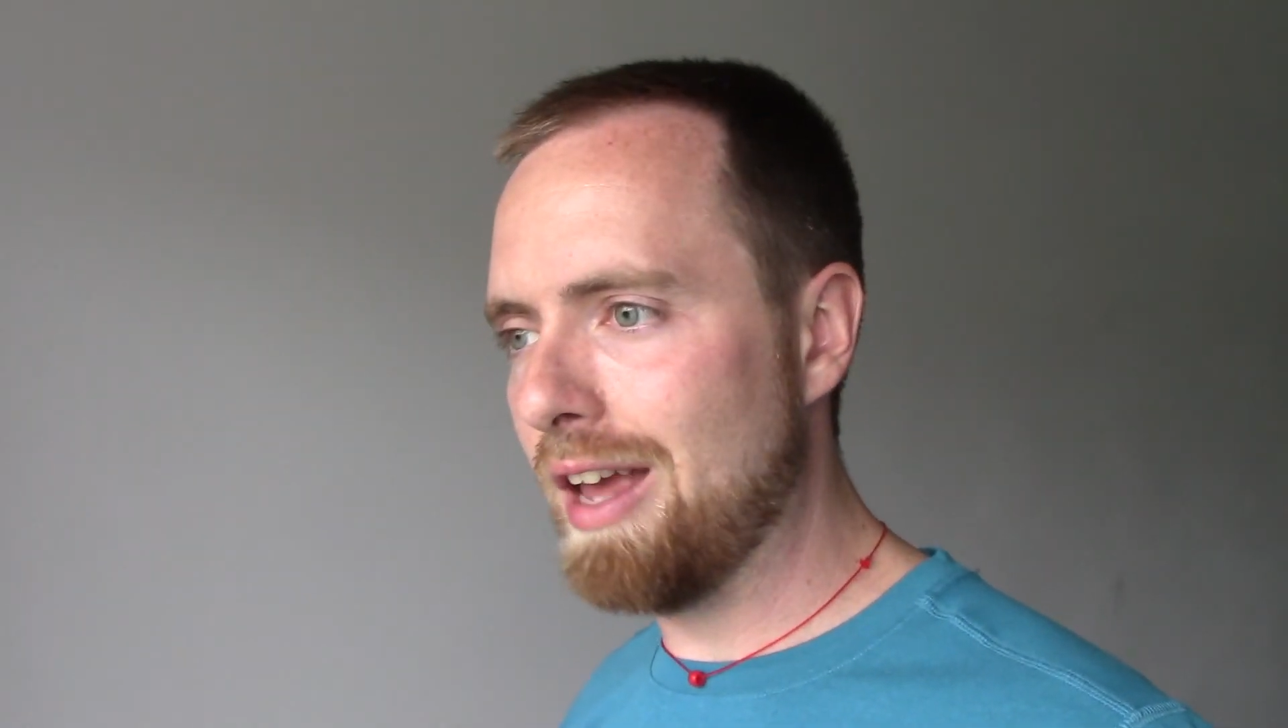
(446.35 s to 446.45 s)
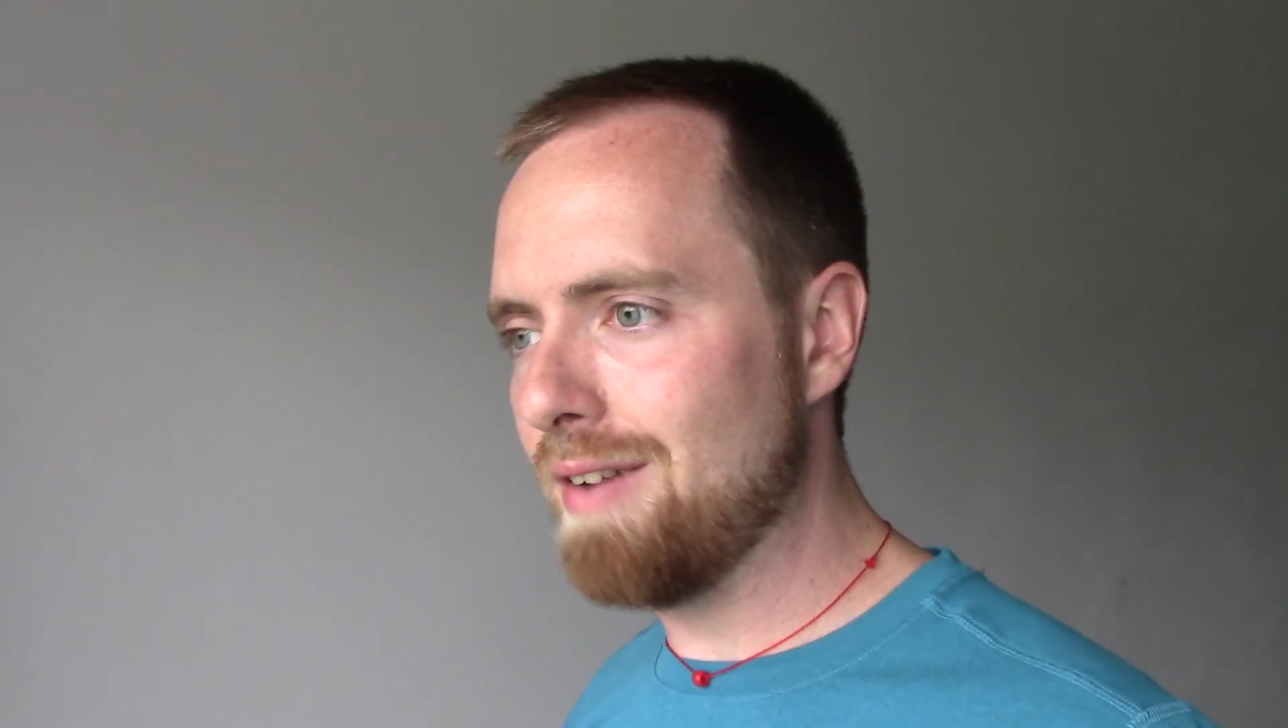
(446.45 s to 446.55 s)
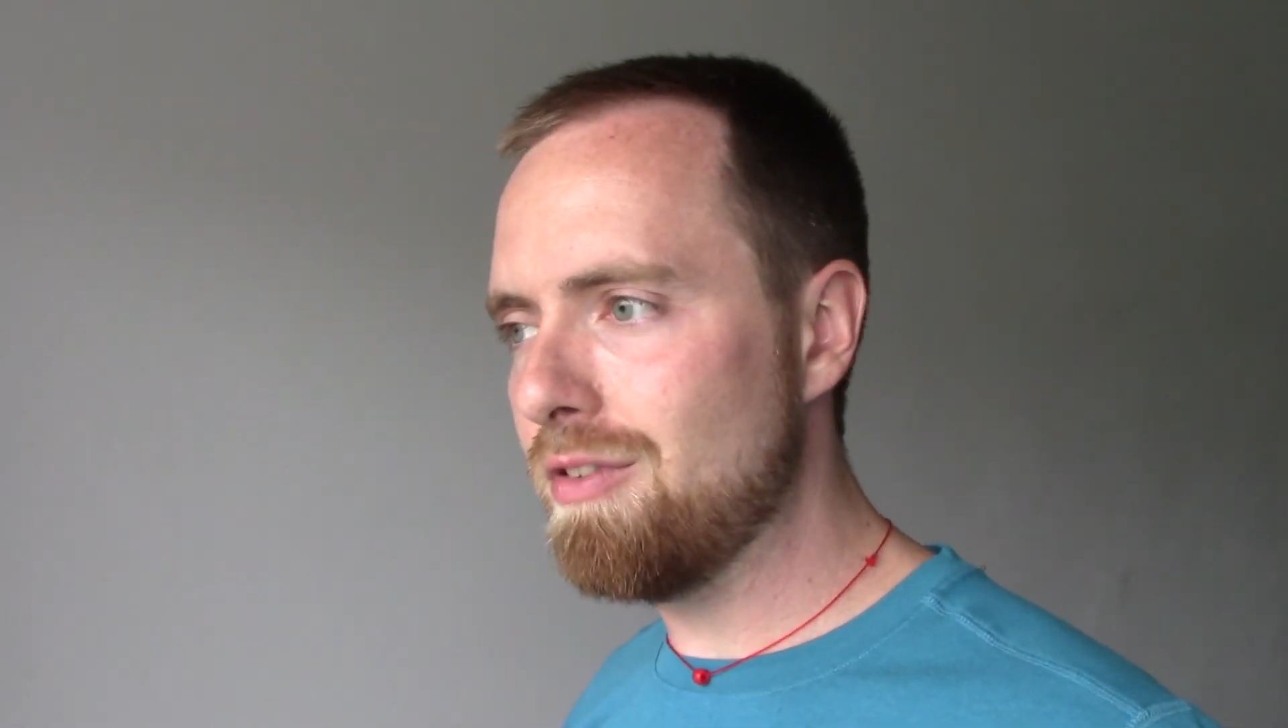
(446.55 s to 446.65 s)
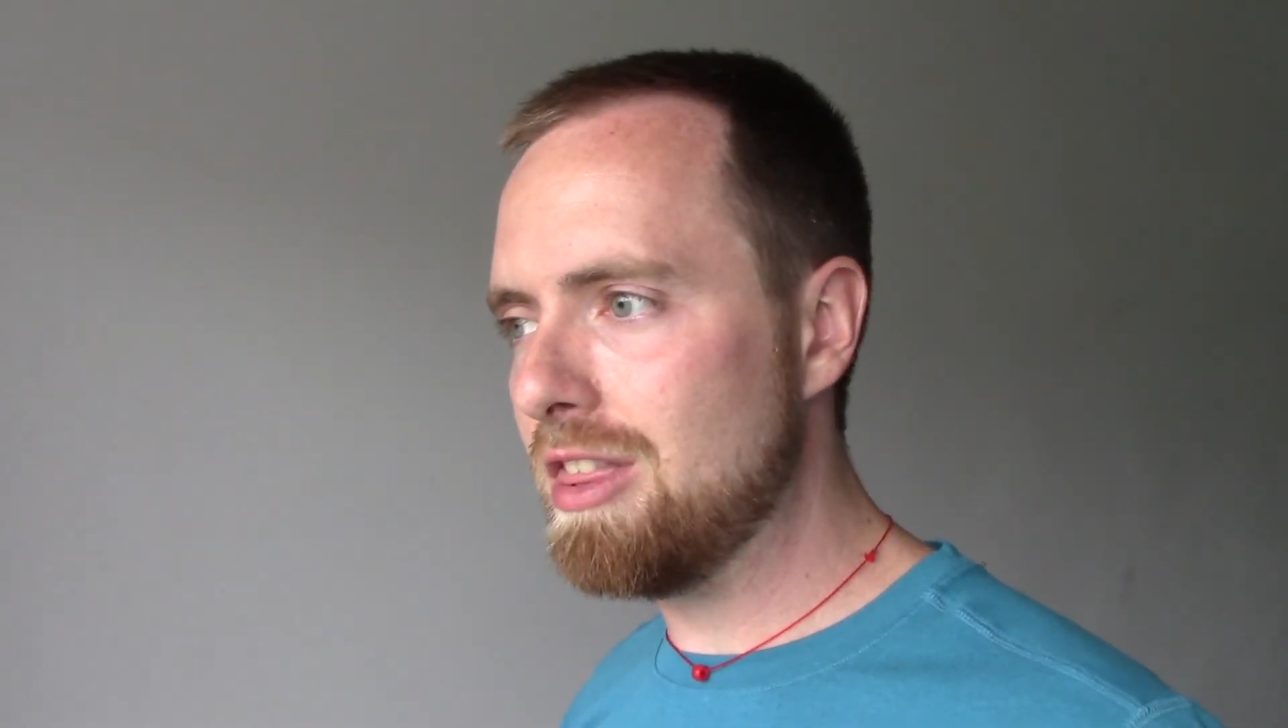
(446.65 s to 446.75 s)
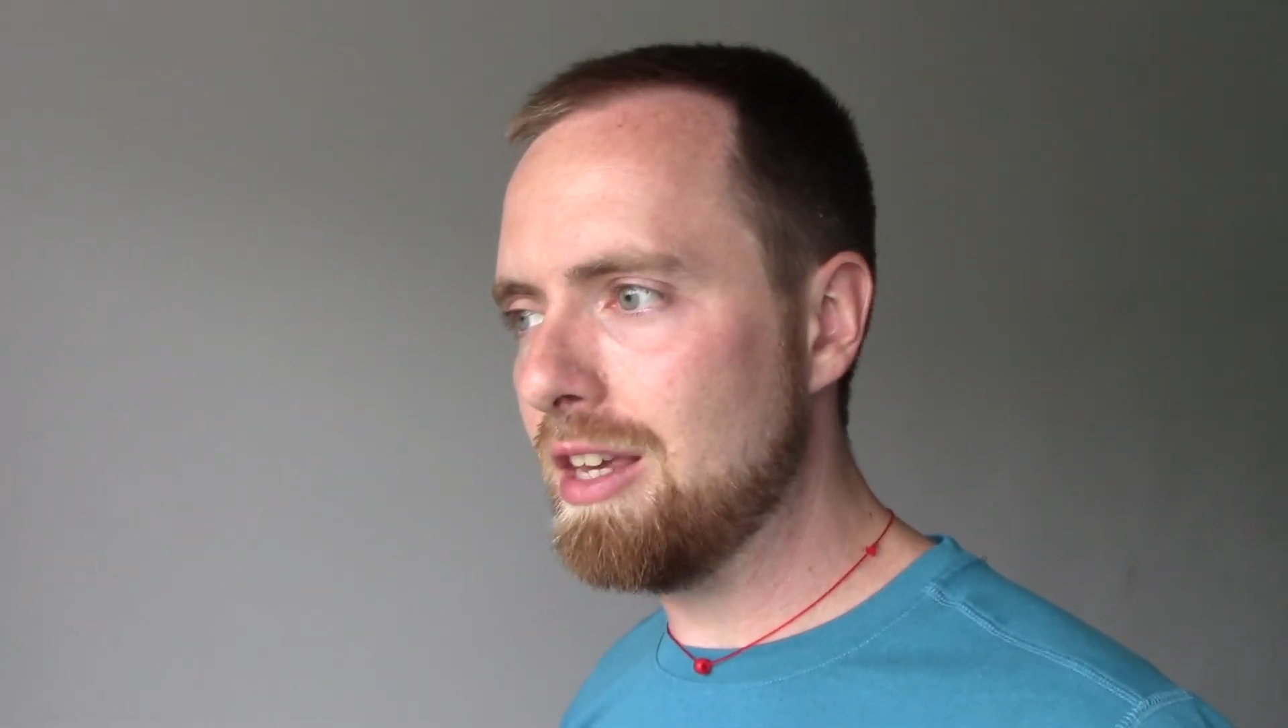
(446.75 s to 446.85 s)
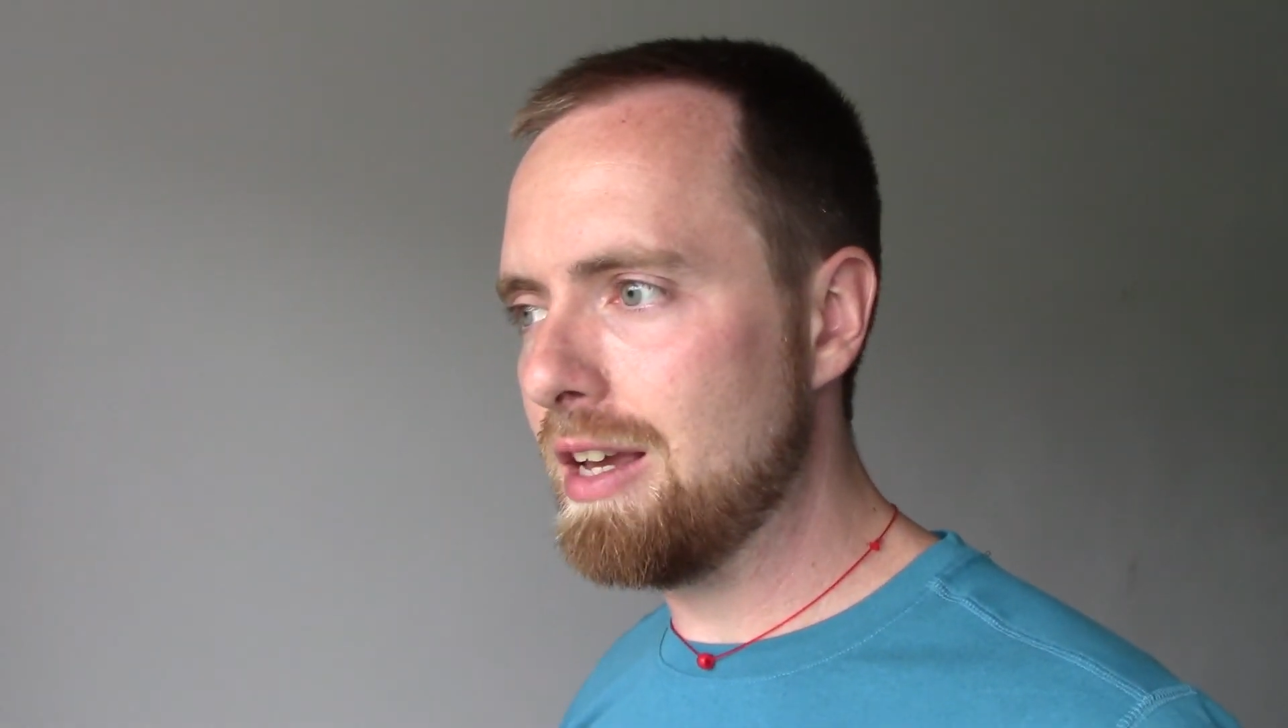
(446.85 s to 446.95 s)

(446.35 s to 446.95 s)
Everything